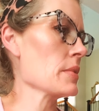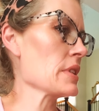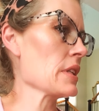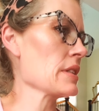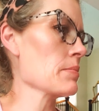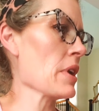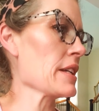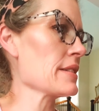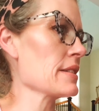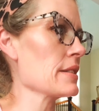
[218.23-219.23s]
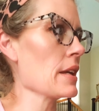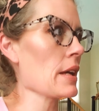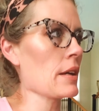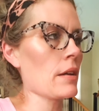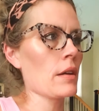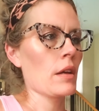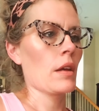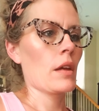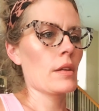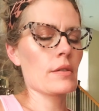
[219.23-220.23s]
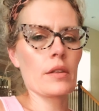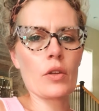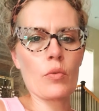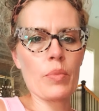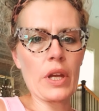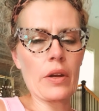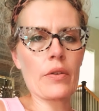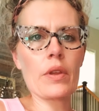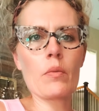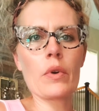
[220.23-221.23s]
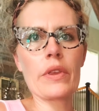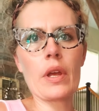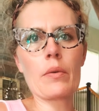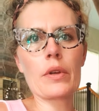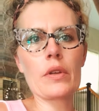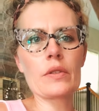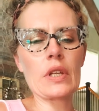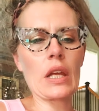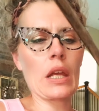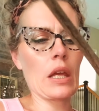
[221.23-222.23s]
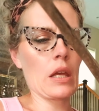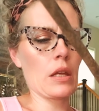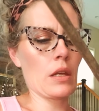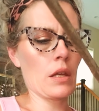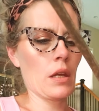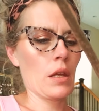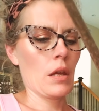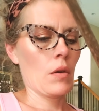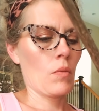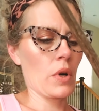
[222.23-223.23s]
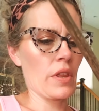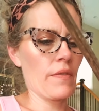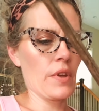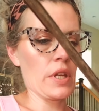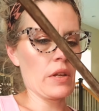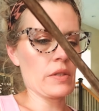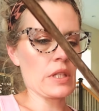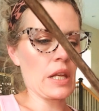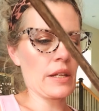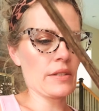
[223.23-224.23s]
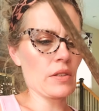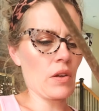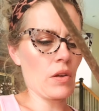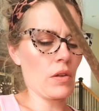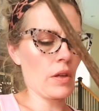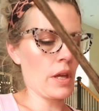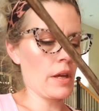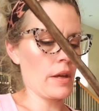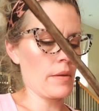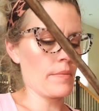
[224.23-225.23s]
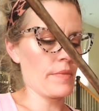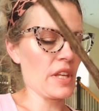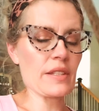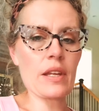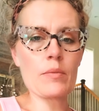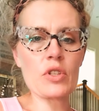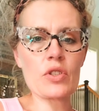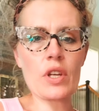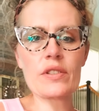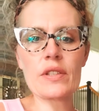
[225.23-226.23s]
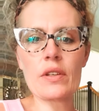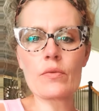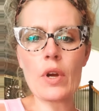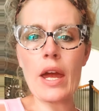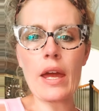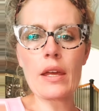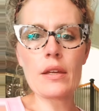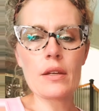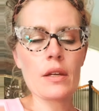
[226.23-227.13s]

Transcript: Since my stick is a little bigger than what they were using in one of the videos that I saw, his name is Justinwray,